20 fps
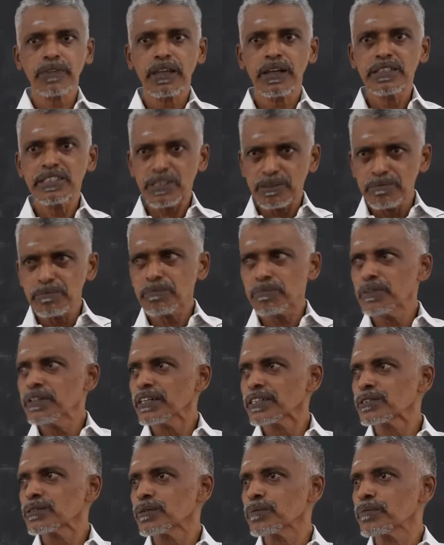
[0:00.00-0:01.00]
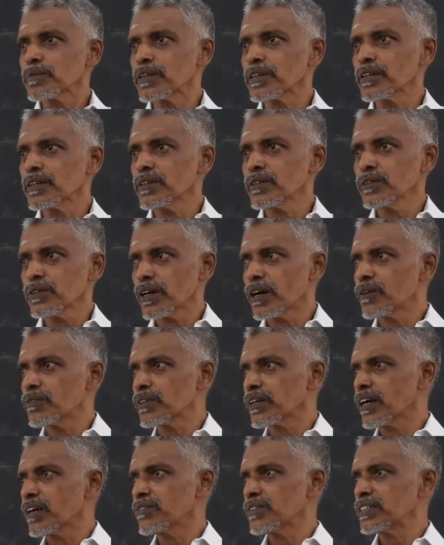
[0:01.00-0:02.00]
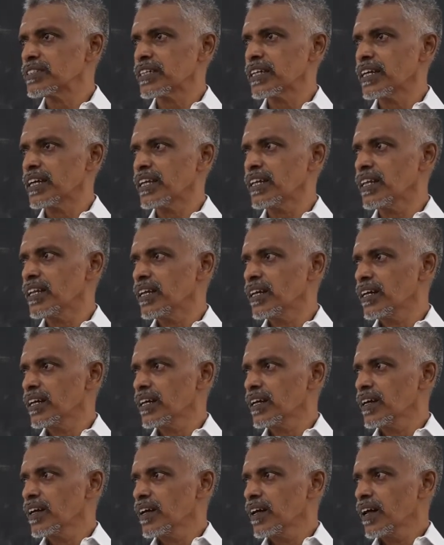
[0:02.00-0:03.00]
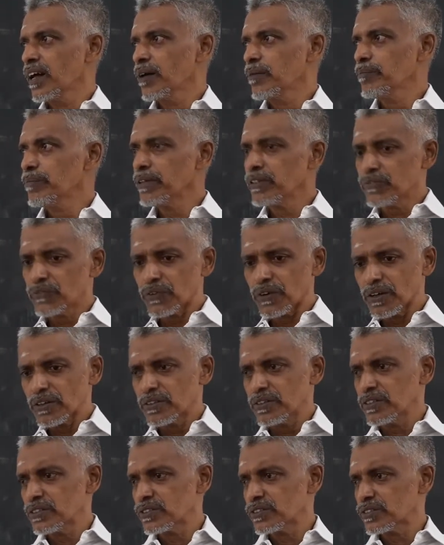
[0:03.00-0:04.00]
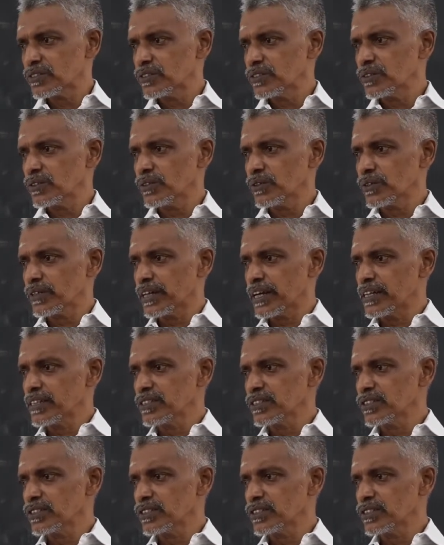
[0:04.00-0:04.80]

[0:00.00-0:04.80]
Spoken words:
Simple experiment. You have to have a scale, but for this you can